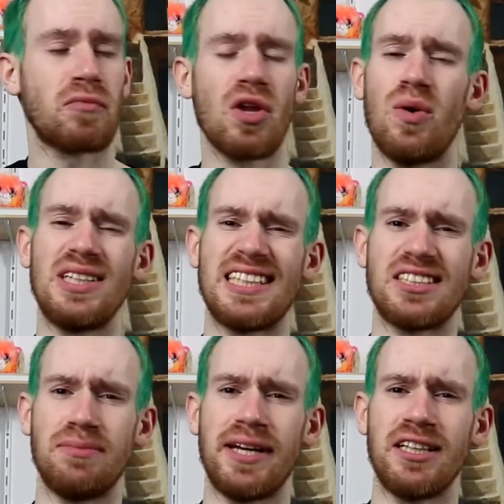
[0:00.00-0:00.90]
Or is that
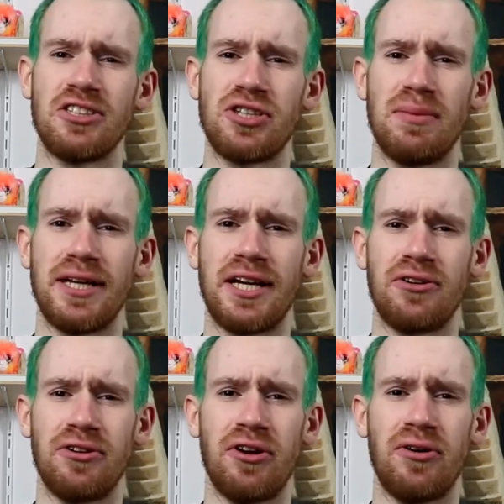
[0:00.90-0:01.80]
some English term that I
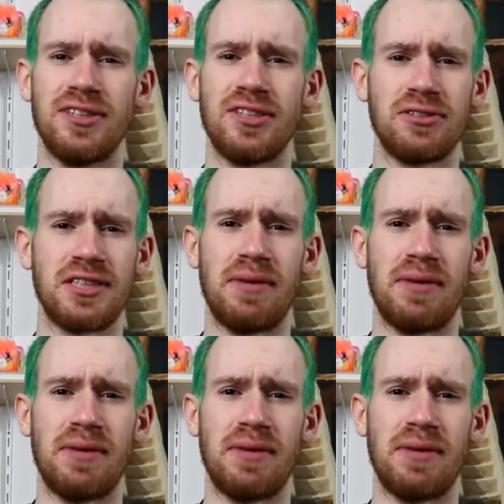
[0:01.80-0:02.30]
don't know and toasted